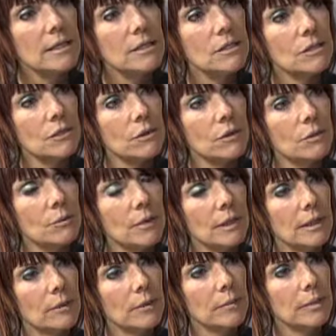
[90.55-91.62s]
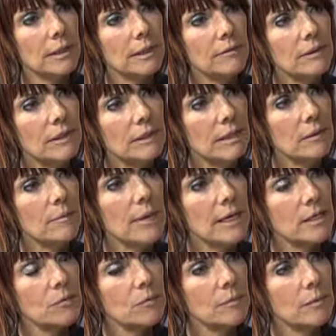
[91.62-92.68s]
So uh, we believe the Canadian
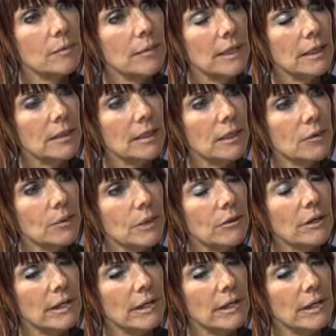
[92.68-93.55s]
banks will be making a greater